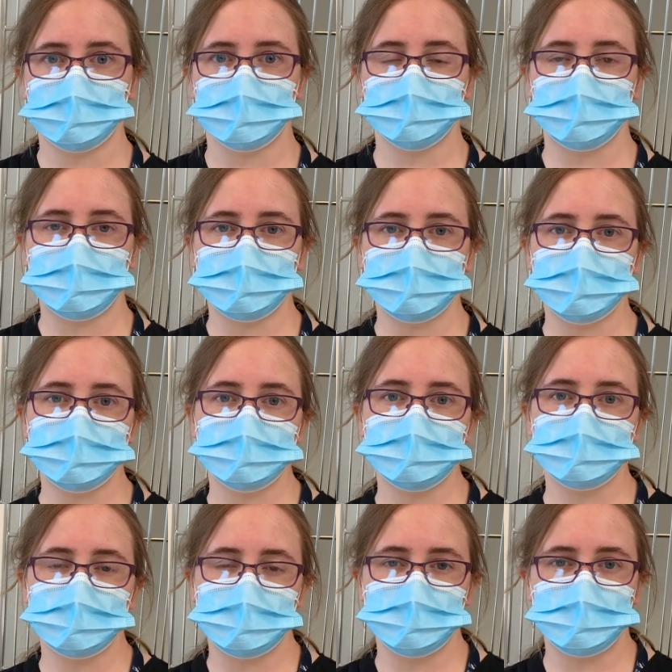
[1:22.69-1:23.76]
their belly is
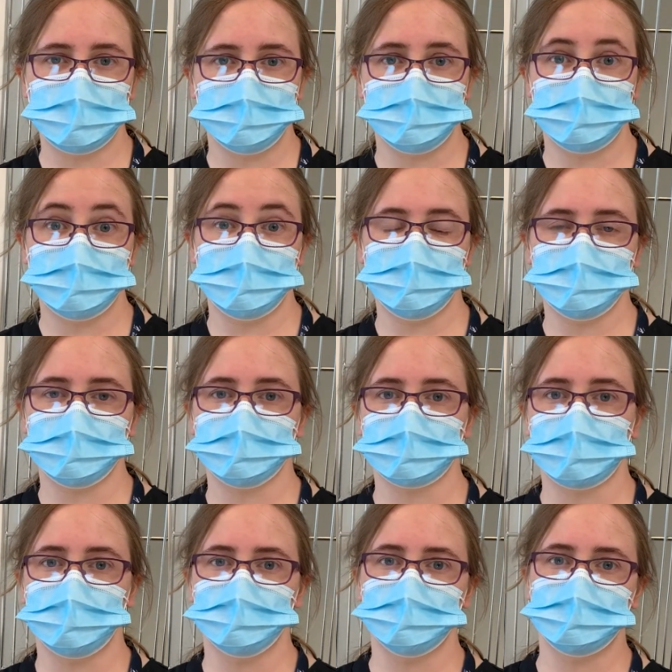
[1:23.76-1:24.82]
thin and empty, they're
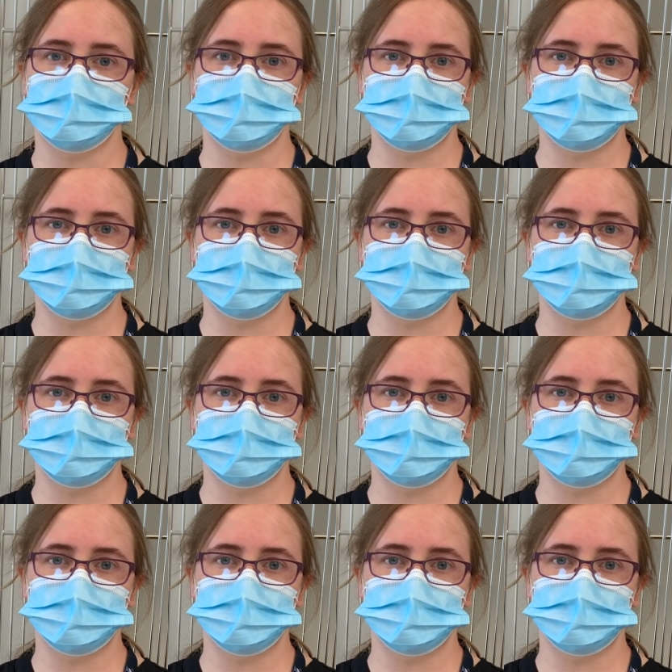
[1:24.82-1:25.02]
covered in